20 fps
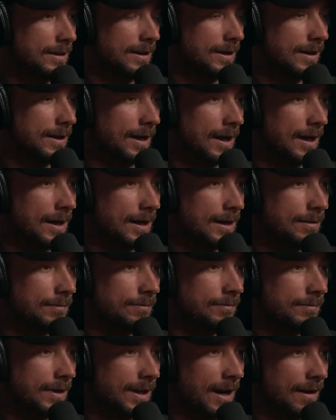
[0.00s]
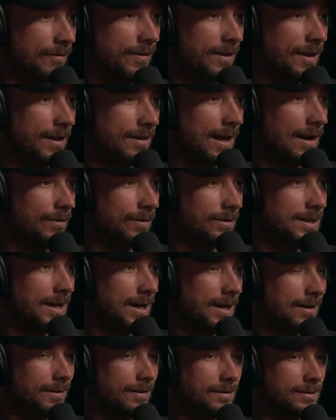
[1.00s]
Um, and I feel like that was
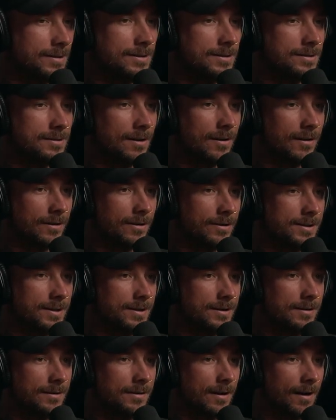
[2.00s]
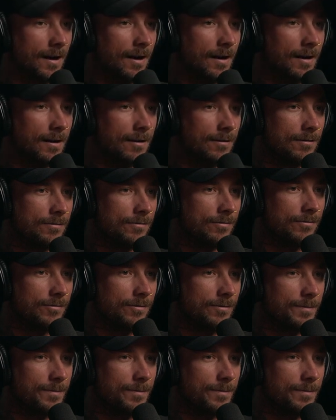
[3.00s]
kind of the start of